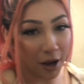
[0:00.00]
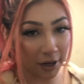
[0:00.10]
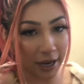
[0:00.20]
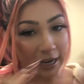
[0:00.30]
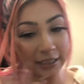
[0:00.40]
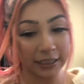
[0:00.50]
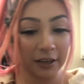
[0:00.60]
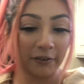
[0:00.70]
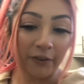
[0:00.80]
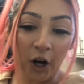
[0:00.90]
okay, I need to get
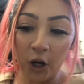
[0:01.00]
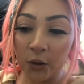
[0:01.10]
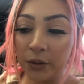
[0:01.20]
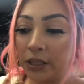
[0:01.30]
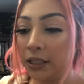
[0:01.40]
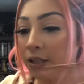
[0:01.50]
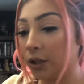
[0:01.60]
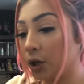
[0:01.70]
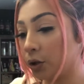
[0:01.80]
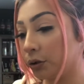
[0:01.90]
a phone
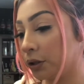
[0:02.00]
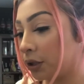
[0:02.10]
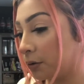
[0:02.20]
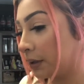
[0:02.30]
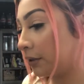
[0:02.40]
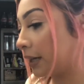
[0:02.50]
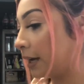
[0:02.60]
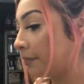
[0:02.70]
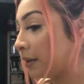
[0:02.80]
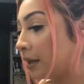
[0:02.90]
holder already,
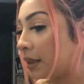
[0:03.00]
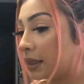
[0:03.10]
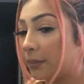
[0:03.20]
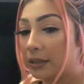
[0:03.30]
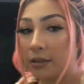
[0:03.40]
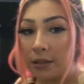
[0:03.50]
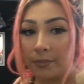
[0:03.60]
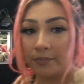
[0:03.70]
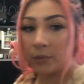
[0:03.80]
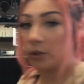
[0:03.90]
okay? Let me get
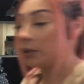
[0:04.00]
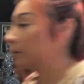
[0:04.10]
some, hold it.